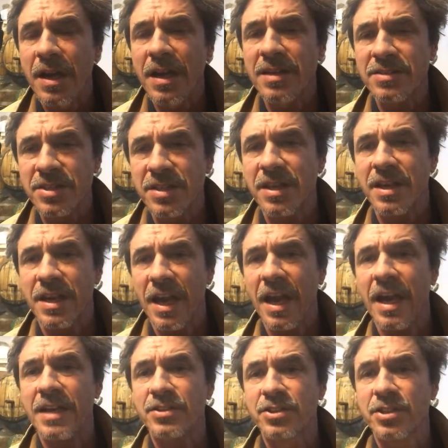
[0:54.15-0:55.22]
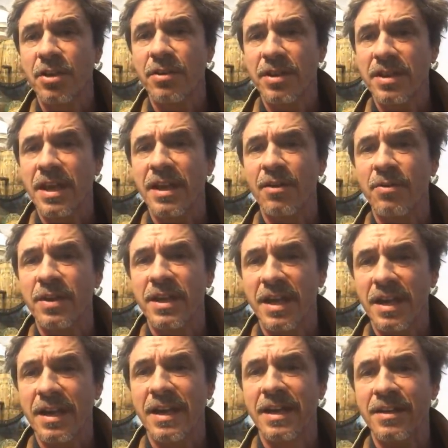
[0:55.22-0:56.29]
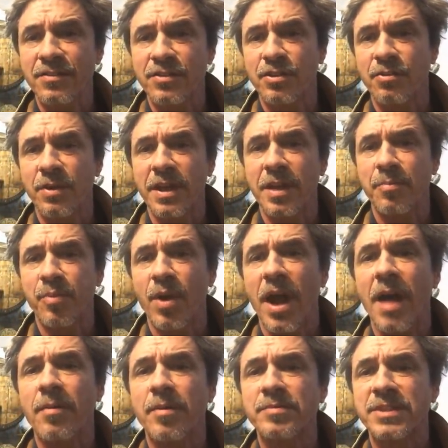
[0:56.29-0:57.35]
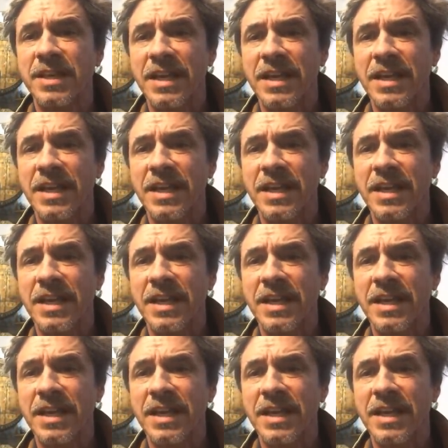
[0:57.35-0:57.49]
into the cage so that they don't get into any problems.